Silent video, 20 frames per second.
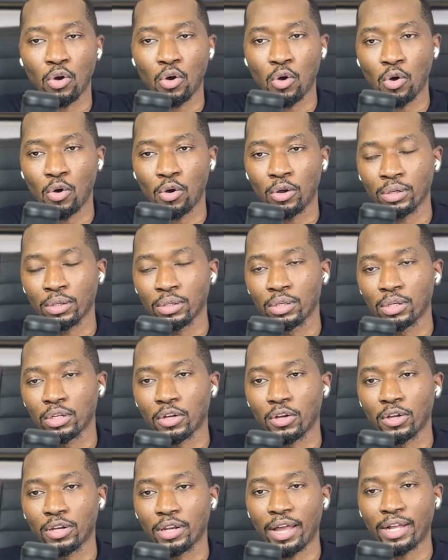on
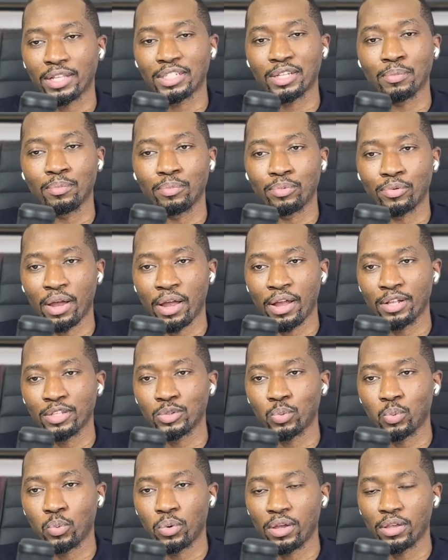connecting
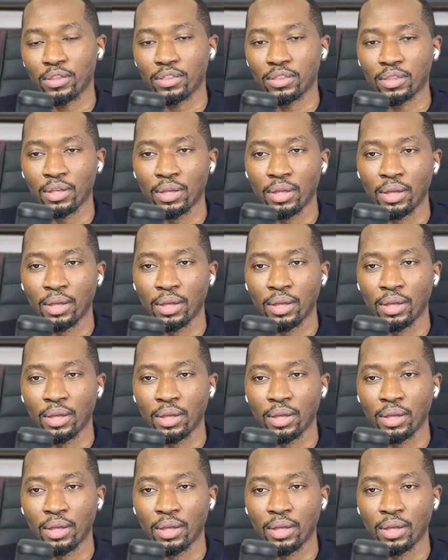brands with